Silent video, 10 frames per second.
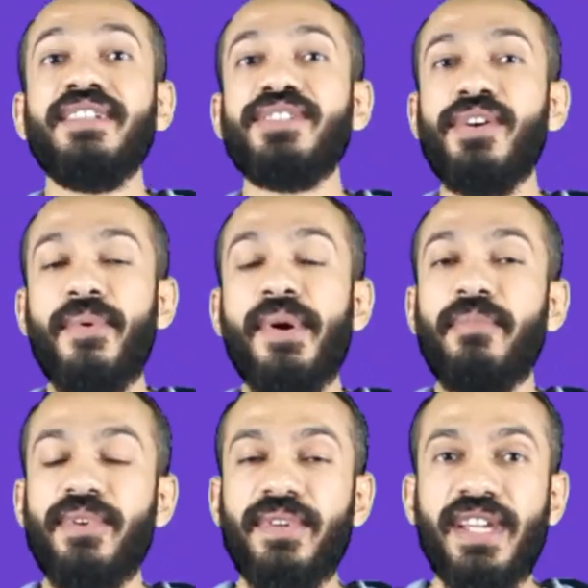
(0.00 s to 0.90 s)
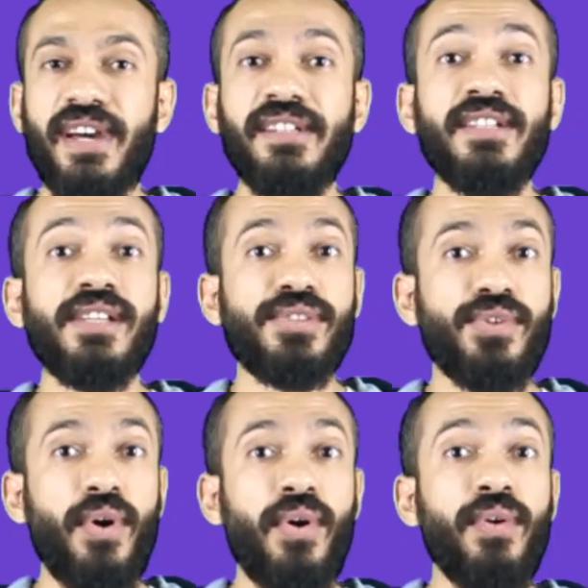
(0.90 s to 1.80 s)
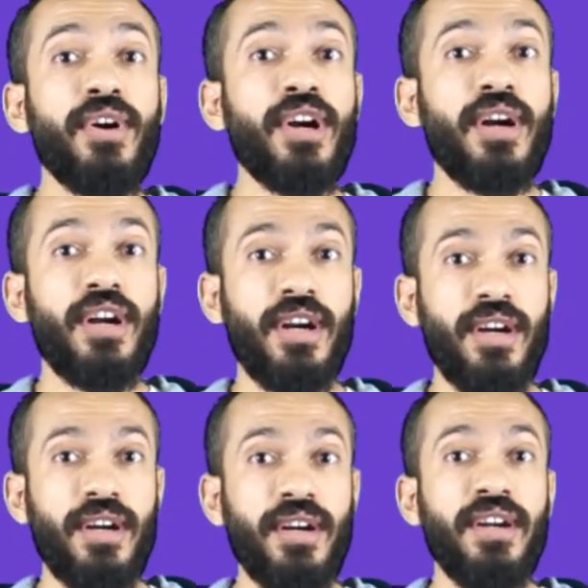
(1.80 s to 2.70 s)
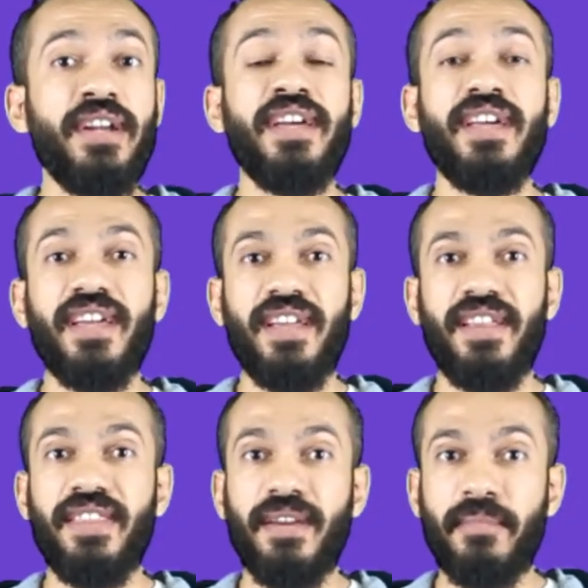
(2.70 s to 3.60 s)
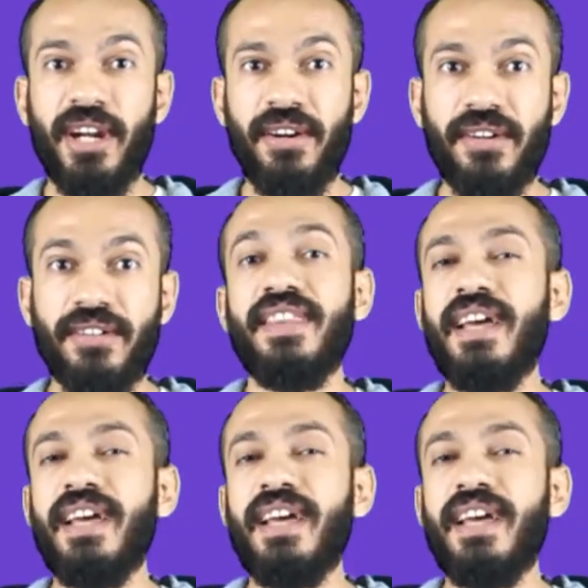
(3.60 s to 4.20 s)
So, Maria saw her in the mirror.